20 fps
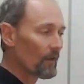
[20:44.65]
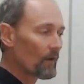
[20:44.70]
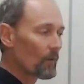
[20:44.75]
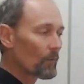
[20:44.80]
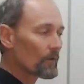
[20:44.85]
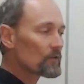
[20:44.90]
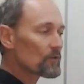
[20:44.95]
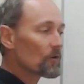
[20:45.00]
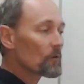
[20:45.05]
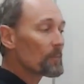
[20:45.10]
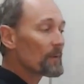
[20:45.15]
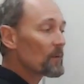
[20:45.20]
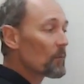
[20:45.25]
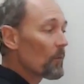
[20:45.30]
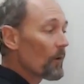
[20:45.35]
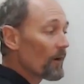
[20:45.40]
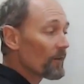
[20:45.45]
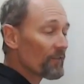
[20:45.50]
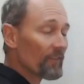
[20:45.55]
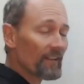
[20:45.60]
which could be
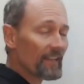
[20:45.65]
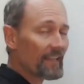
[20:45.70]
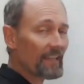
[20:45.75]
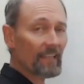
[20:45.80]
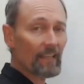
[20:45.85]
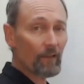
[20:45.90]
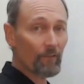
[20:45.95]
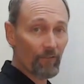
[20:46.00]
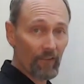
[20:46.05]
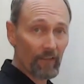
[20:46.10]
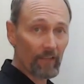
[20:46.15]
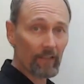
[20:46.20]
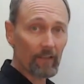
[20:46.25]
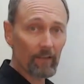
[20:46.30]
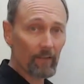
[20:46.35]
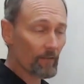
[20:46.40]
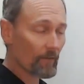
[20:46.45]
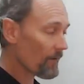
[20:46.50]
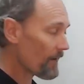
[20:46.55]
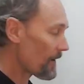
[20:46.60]
worth anything,
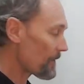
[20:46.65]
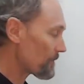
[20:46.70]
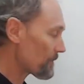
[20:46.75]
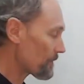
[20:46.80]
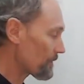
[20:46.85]
right?